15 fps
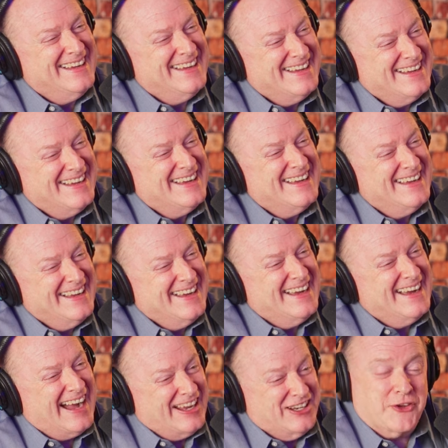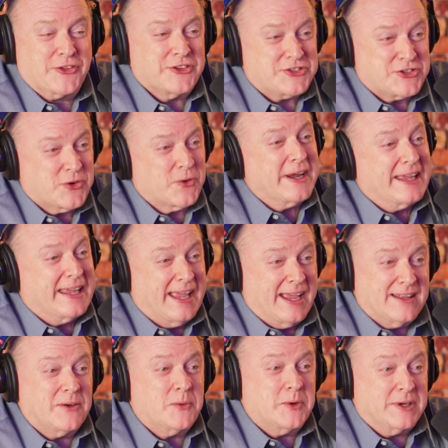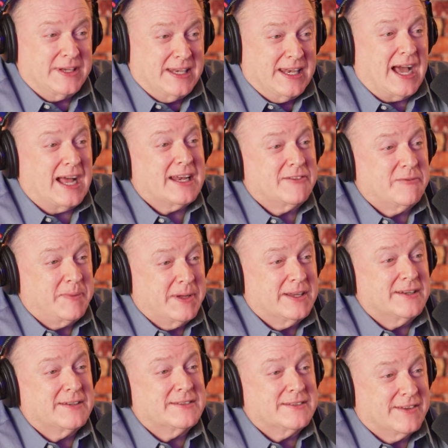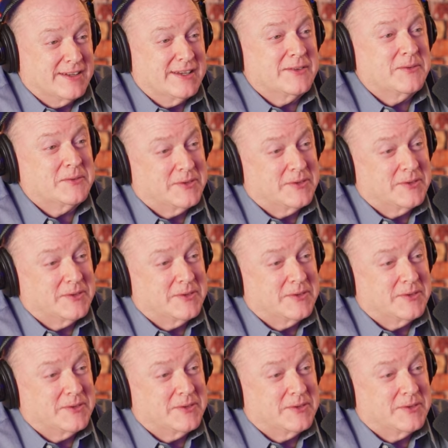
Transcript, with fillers: dinner. Or, I know the story. Gala would not have been the, right.